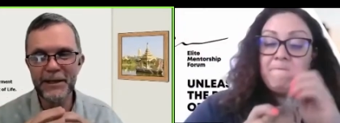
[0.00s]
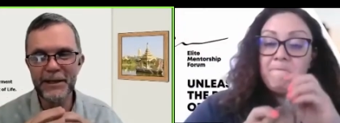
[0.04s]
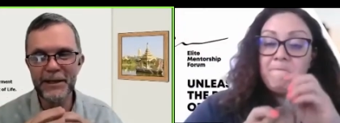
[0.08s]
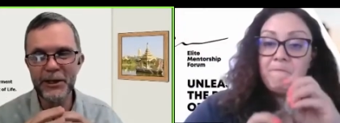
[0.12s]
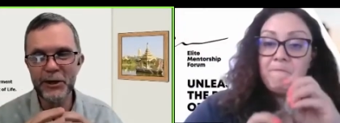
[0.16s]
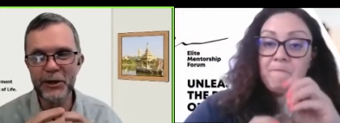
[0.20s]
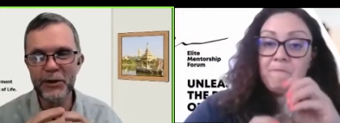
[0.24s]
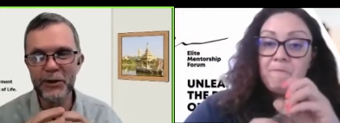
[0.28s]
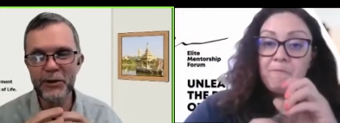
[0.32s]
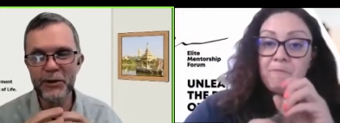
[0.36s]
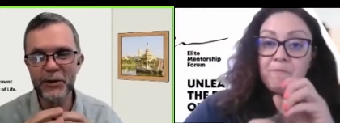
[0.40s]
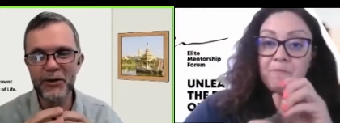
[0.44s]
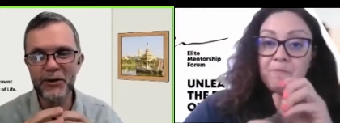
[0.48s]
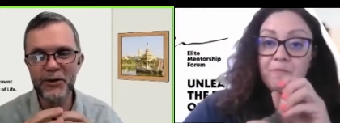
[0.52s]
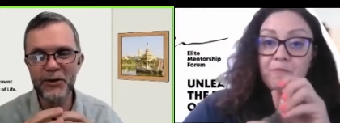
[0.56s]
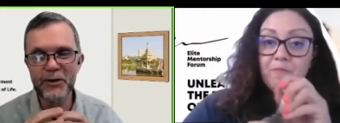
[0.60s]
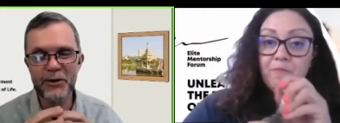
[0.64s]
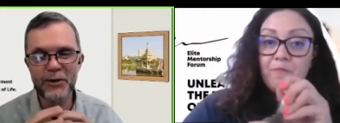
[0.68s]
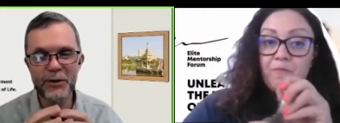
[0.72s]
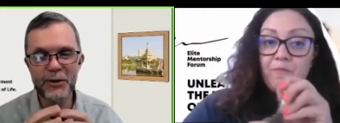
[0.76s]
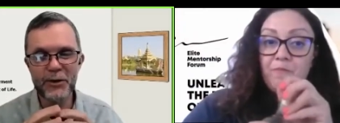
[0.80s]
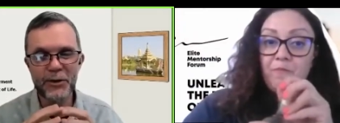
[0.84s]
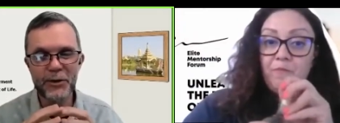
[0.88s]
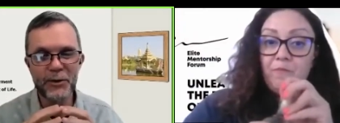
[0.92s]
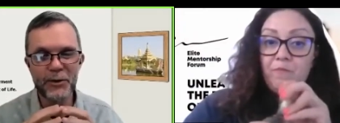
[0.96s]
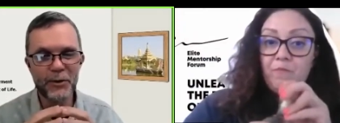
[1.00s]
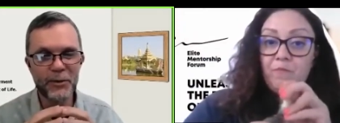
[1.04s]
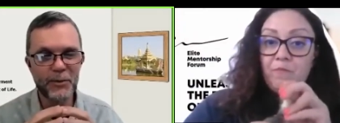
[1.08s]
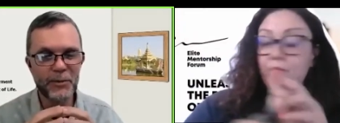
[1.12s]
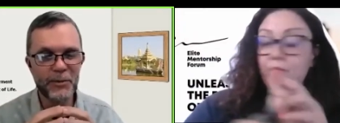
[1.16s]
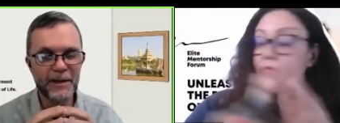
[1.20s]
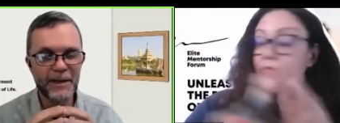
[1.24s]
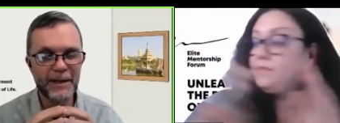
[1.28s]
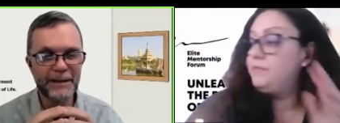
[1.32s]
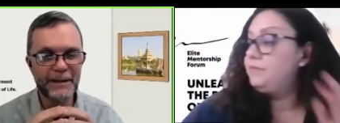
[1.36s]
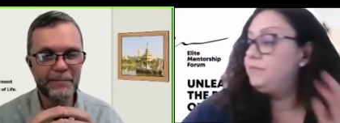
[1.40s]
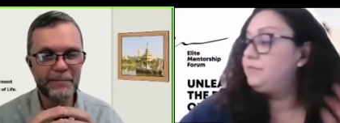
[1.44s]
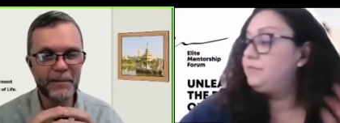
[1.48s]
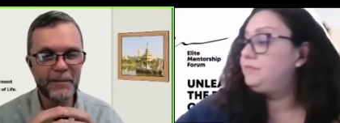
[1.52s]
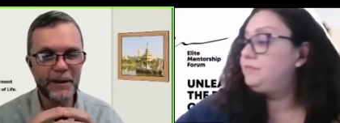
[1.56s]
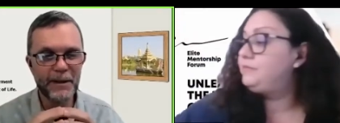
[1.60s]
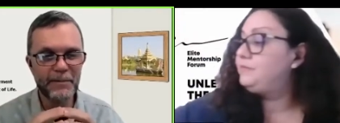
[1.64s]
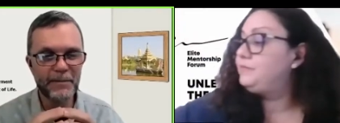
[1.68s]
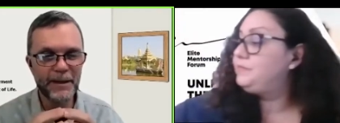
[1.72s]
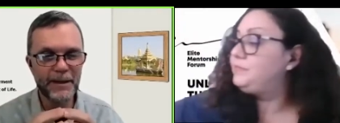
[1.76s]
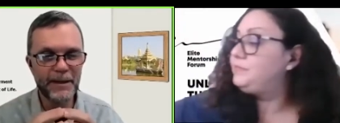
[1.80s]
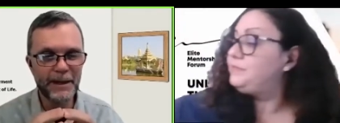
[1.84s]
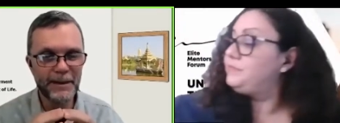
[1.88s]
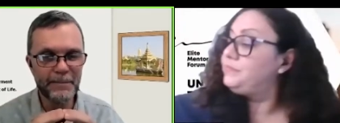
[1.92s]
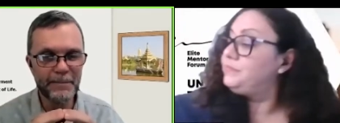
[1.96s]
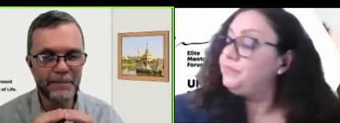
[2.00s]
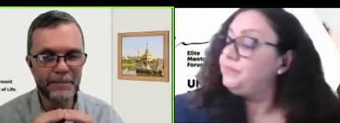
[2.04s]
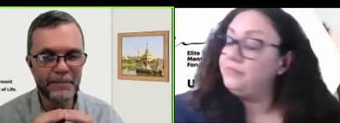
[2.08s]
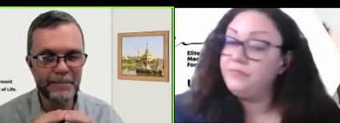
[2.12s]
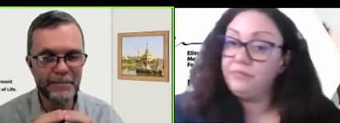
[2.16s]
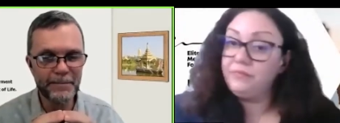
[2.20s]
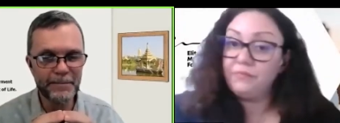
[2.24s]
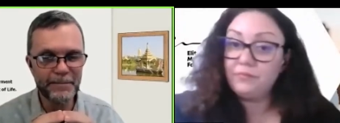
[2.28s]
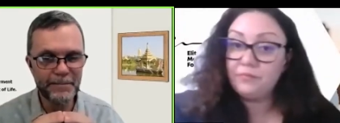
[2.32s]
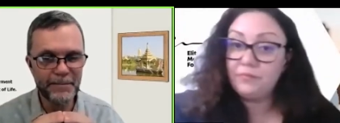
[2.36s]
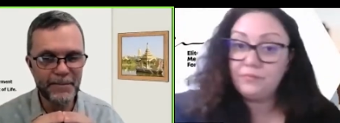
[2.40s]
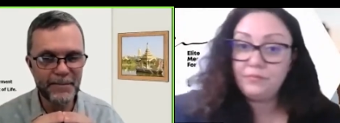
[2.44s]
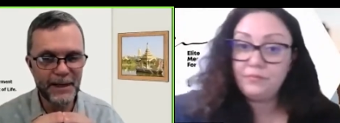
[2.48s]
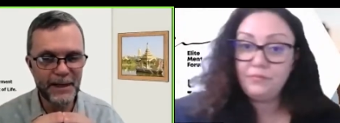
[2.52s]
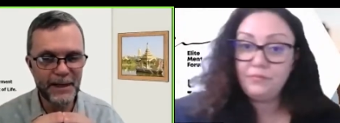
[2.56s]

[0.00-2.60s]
Speaker 1: can use to um,